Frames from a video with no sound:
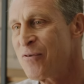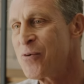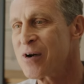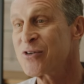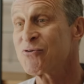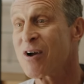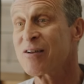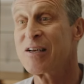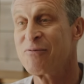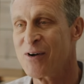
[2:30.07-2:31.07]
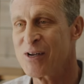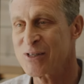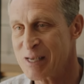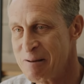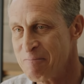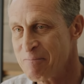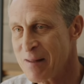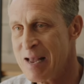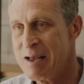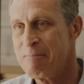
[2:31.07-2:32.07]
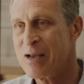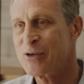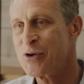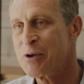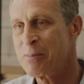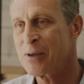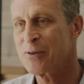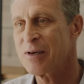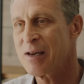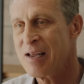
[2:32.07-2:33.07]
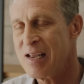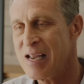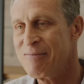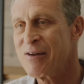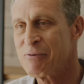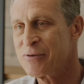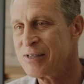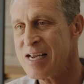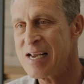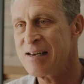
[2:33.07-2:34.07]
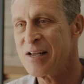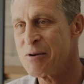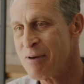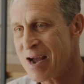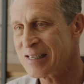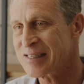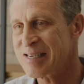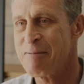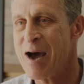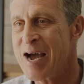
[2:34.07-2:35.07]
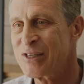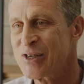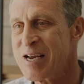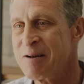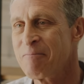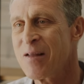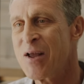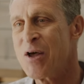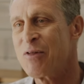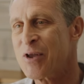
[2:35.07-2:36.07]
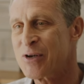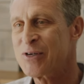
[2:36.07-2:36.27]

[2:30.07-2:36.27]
if you are struggling to fall asleep, make sure you build an evening routine, that you practice sleep hygiene, that you